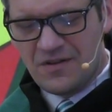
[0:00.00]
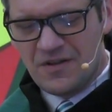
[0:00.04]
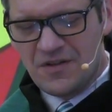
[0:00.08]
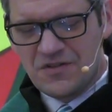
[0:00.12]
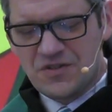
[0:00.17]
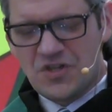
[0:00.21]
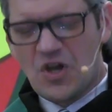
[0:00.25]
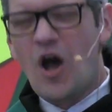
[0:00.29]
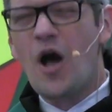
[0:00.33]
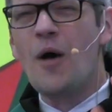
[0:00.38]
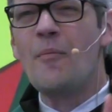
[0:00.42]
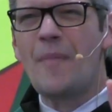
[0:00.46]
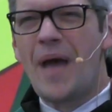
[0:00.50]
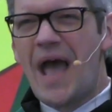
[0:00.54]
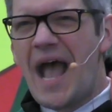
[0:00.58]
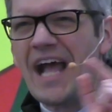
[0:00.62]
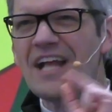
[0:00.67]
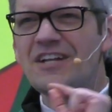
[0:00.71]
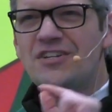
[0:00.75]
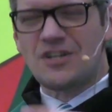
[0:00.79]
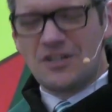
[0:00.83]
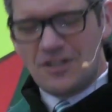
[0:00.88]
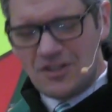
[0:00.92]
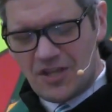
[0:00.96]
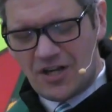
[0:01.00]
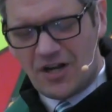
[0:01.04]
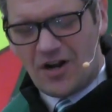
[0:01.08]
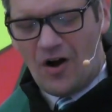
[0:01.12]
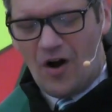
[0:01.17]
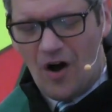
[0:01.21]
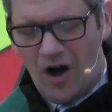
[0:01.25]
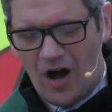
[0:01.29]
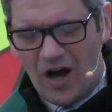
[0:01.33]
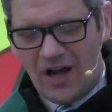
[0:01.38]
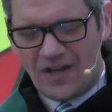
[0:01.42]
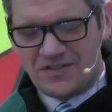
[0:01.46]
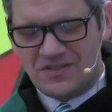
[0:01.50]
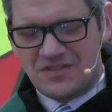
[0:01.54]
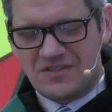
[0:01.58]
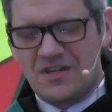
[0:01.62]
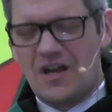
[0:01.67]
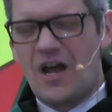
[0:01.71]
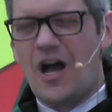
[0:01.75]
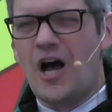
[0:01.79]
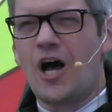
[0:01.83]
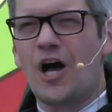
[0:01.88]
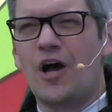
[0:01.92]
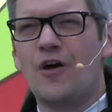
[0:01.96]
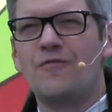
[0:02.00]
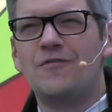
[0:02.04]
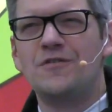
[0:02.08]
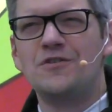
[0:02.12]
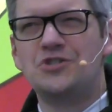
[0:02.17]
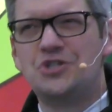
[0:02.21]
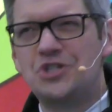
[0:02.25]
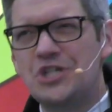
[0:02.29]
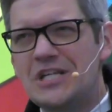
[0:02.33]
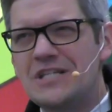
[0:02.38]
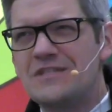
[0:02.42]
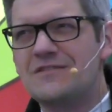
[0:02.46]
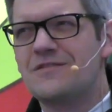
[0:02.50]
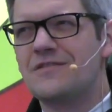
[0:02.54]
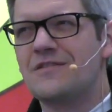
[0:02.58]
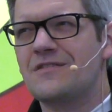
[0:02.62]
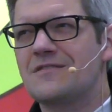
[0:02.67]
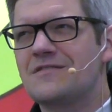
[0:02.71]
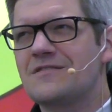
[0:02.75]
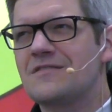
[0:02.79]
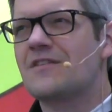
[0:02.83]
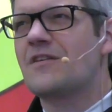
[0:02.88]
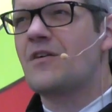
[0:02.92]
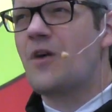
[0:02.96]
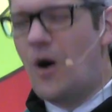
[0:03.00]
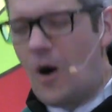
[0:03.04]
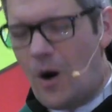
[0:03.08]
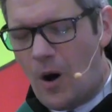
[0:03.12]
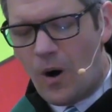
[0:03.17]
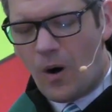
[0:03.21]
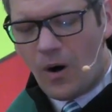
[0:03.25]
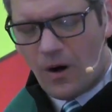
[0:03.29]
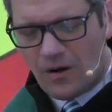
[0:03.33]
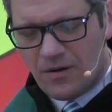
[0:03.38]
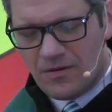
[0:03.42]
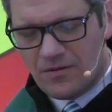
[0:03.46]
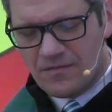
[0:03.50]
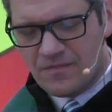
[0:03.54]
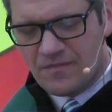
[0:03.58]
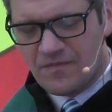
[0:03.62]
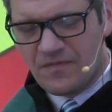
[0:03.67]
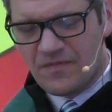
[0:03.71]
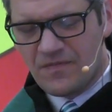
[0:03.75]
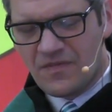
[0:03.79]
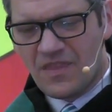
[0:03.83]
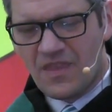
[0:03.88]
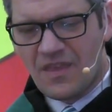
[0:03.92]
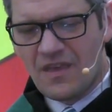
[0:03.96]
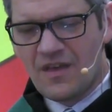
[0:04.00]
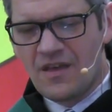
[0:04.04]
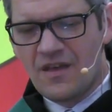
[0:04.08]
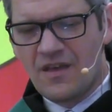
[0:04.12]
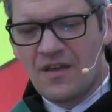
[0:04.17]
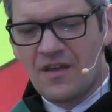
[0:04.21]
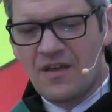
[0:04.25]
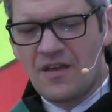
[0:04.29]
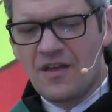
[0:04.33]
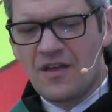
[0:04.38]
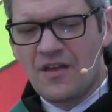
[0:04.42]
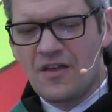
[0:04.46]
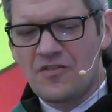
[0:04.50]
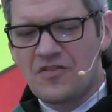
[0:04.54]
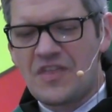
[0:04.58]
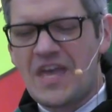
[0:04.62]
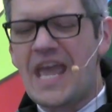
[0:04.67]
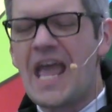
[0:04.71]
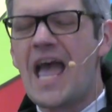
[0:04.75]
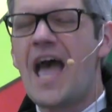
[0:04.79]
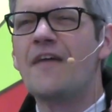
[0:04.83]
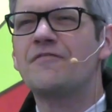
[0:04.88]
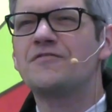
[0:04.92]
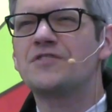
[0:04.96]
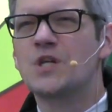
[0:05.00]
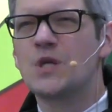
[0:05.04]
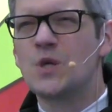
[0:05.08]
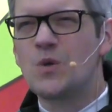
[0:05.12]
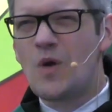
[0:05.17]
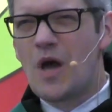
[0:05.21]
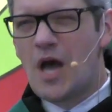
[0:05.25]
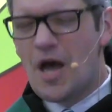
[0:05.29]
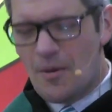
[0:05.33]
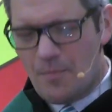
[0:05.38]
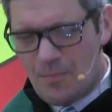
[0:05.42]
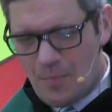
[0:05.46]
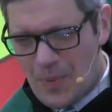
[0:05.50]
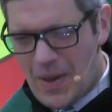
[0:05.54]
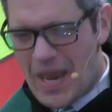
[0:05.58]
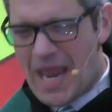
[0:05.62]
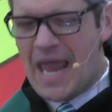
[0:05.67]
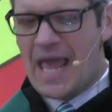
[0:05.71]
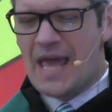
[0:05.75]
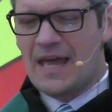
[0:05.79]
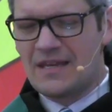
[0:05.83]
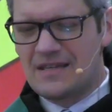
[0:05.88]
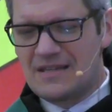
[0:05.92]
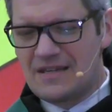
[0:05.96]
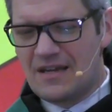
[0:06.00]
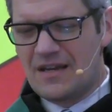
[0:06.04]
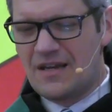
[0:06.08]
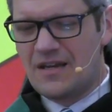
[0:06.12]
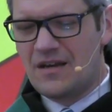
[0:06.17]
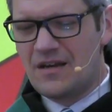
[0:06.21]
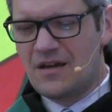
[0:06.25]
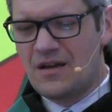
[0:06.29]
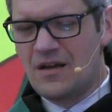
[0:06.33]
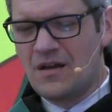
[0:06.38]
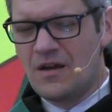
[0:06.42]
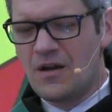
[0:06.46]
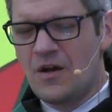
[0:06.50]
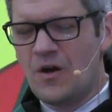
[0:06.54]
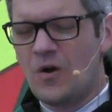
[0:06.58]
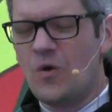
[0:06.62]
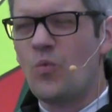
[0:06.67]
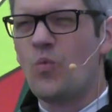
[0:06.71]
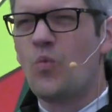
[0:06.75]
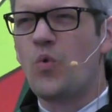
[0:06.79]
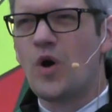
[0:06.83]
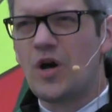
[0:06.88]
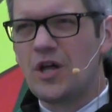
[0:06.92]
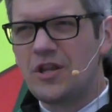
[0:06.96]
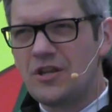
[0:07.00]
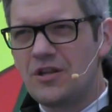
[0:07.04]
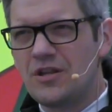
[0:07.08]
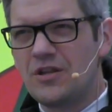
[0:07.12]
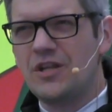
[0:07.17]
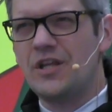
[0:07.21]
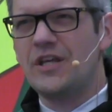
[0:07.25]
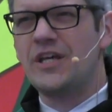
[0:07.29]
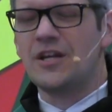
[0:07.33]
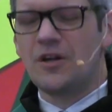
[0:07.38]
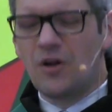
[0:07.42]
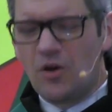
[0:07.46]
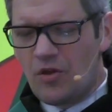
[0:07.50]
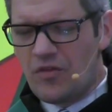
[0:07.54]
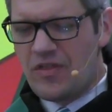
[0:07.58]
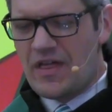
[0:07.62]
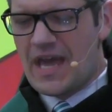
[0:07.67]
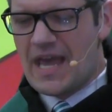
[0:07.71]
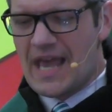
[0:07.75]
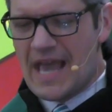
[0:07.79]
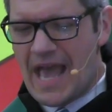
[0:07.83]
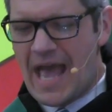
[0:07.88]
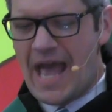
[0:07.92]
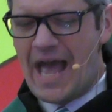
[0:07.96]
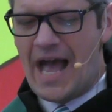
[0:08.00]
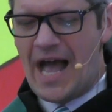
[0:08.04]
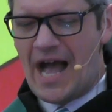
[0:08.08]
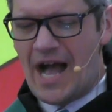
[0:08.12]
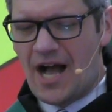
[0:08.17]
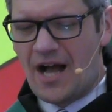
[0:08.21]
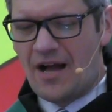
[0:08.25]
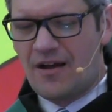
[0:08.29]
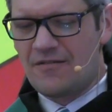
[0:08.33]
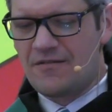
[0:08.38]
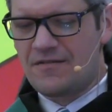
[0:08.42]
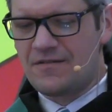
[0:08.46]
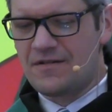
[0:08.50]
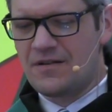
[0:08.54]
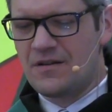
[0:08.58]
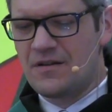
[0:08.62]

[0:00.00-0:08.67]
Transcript: So imagine the cost of Jesus' call. They have to abandon what little they have